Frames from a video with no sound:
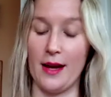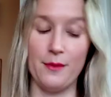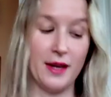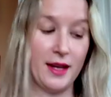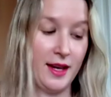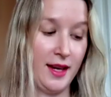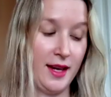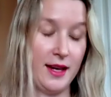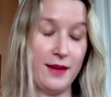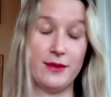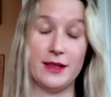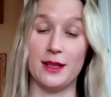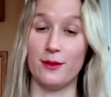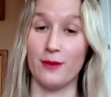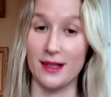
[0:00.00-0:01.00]
If it
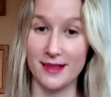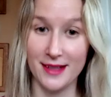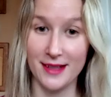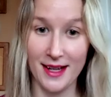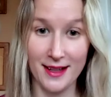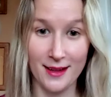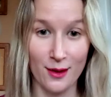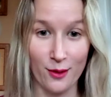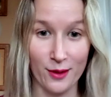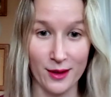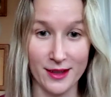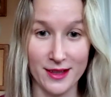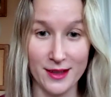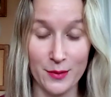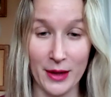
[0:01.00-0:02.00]
didn't resonate, no
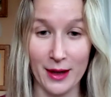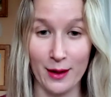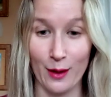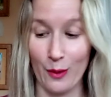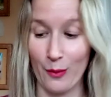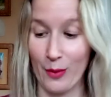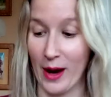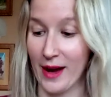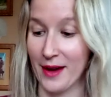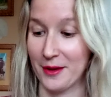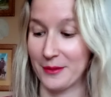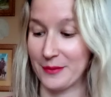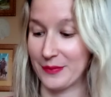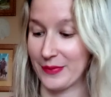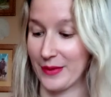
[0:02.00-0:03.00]
worries, pick another
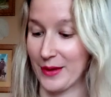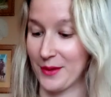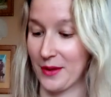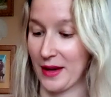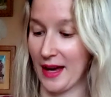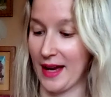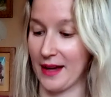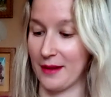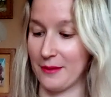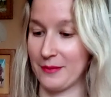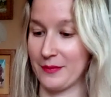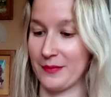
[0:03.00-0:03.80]
pile. Okay,